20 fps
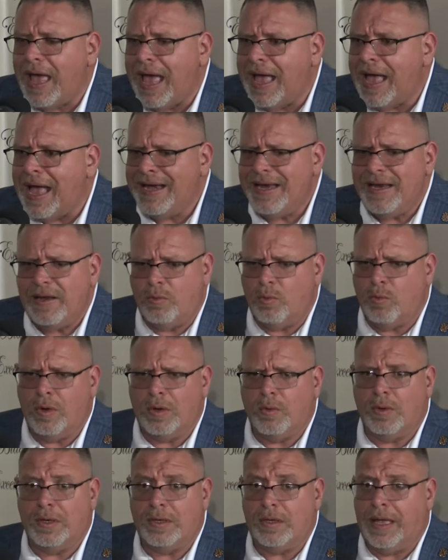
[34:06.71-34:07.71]
I, I didn't.
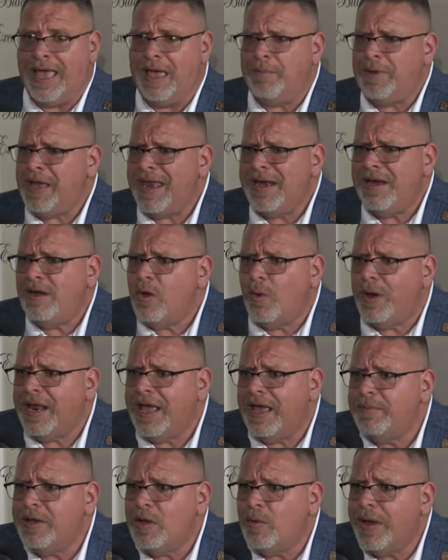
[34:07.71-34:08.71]
Hemingway. I didn't know what a
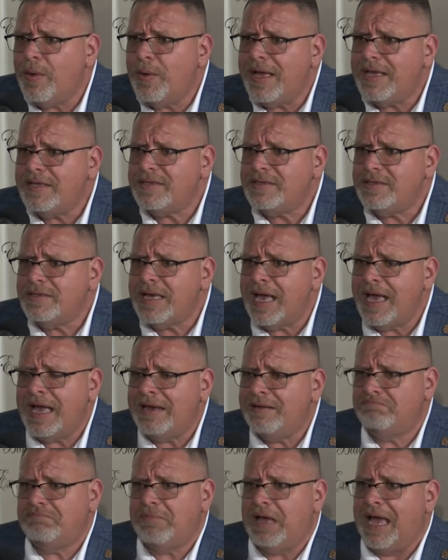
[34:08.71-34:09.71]
Hemingway was. I, I,
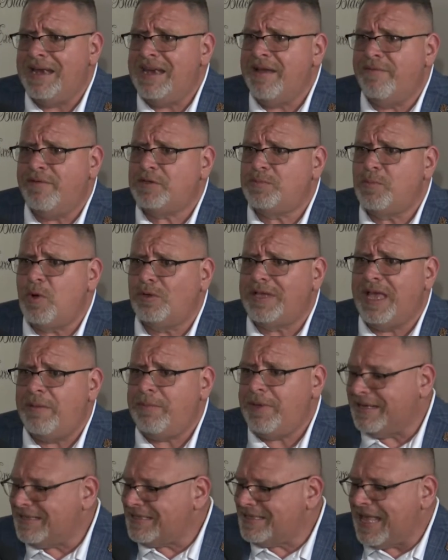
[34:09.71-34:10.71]
I never smoked a
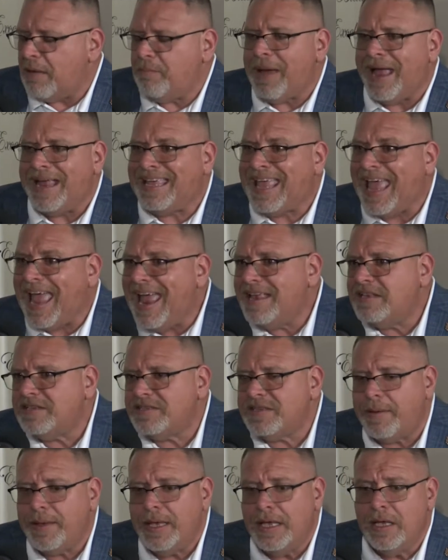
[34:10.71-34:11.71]
Hemingway. It's not my gauge. It's
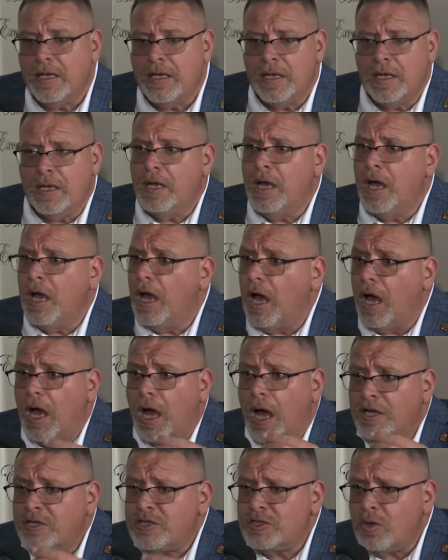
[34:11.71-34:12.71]
not.
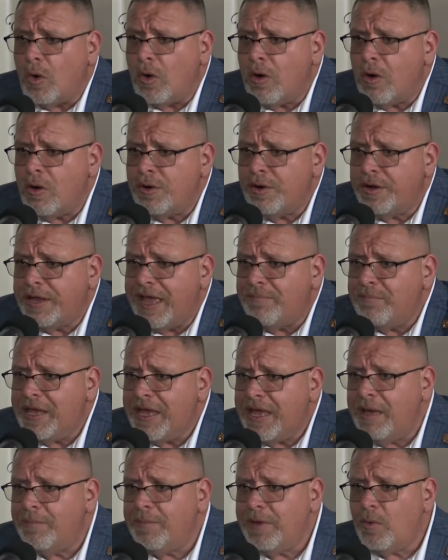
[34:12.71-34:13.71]
A store owner gave me
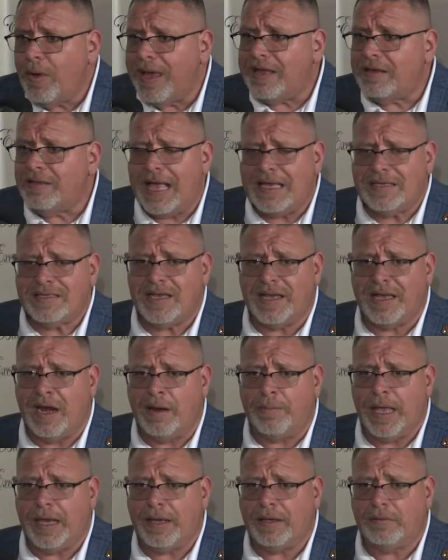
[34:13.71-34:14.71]
a Hemingway classic, and
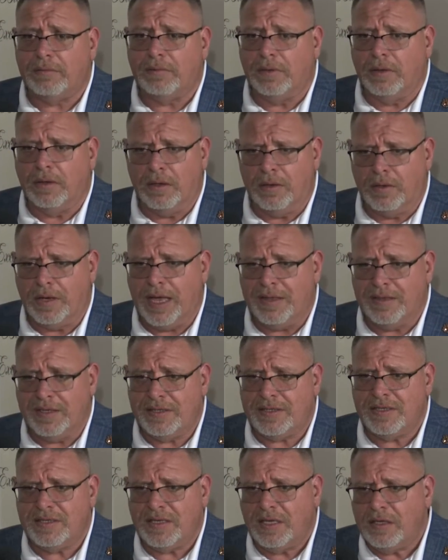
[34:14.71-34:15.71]
I'm like, okay,
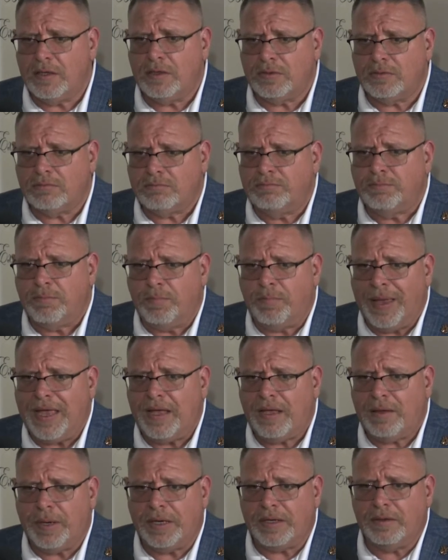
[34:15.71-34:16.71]
this is a little big,
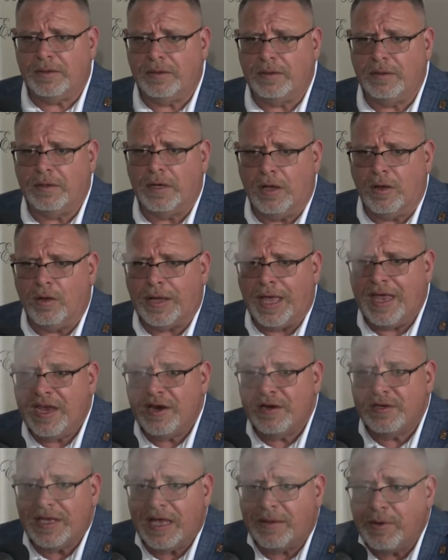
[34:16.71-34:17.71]
but okay,
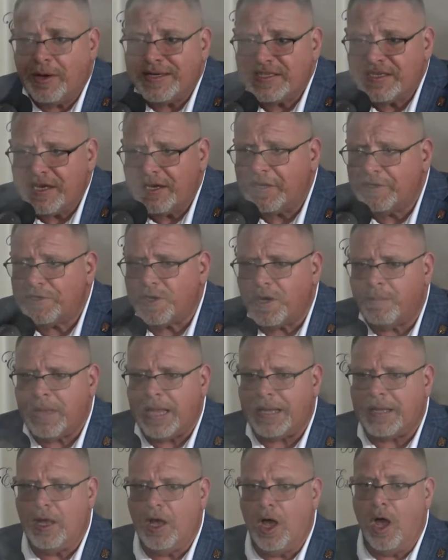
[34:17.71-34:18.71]
here's the Hemingway signature. I'm
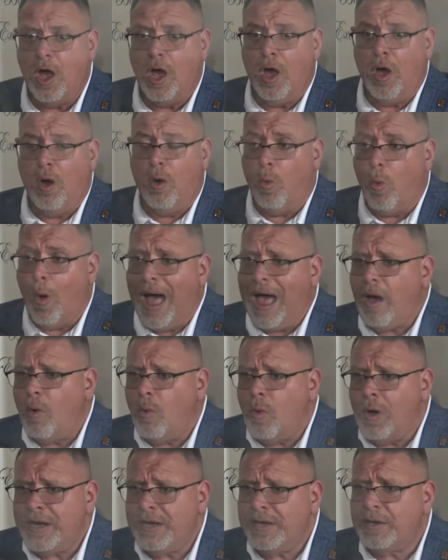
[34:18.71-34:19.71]
like, wow,
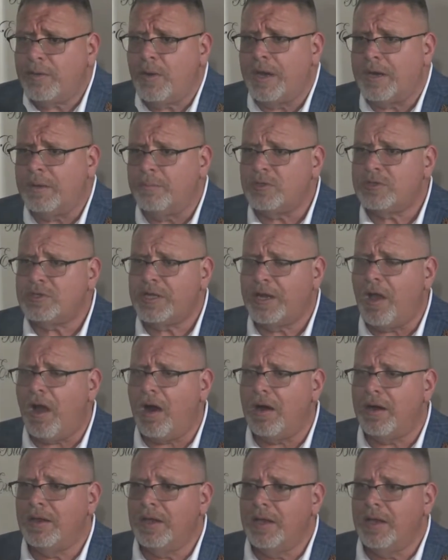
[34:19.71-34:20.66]
what an incredible cigar.